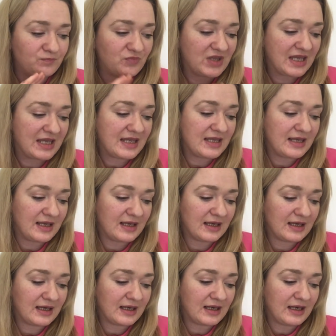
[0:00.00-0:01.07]
The
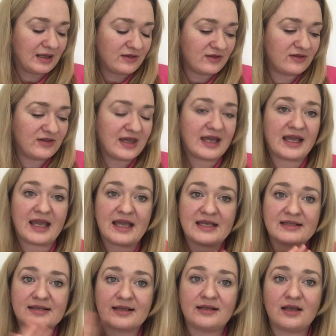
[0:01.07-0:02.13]
other thing
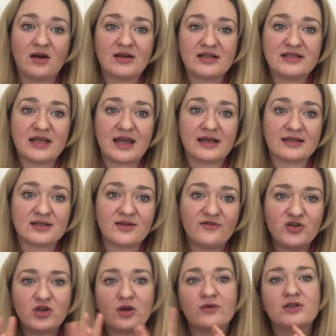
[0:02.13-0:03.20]
is lighting. So if you go